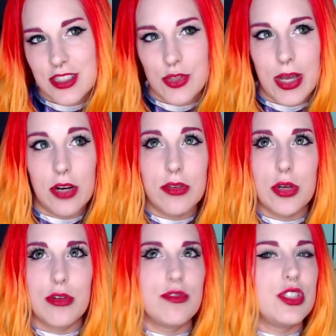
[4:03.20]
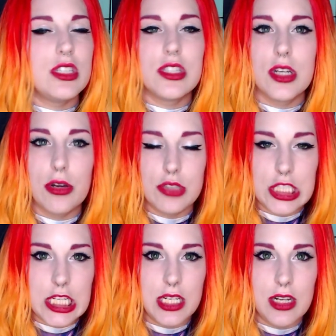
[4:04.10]
So I don't know if she's
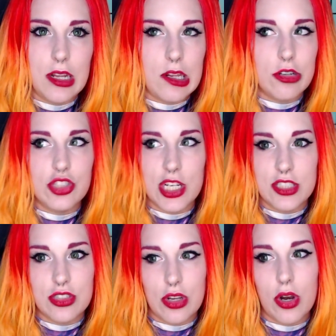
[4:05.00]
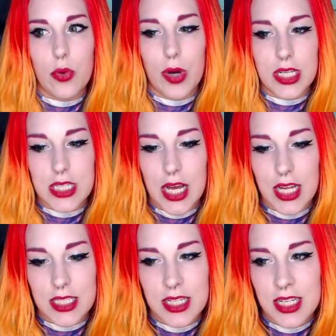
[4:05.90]
negotiated it or changed it or
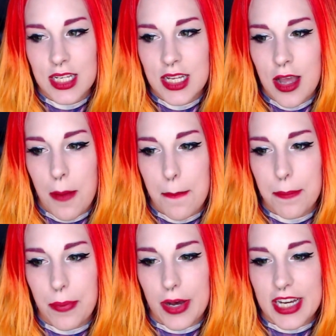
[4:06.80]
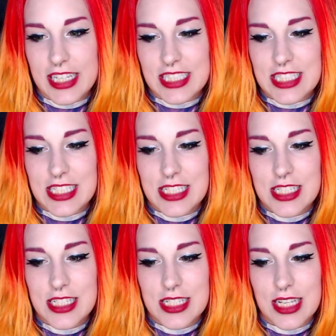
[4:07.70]
whatnot, but
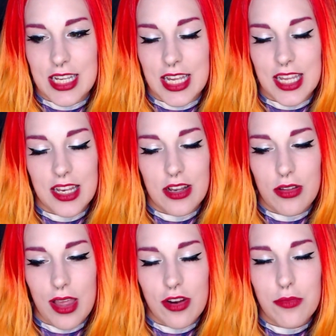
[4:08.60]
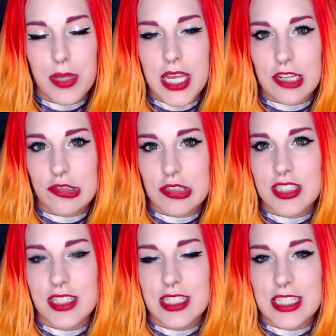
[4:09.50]
it'll it'll be
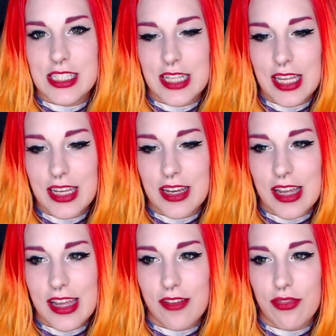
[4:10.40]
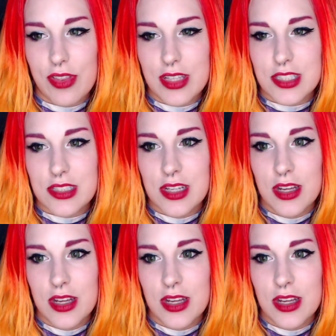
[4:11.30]
interesting to see if this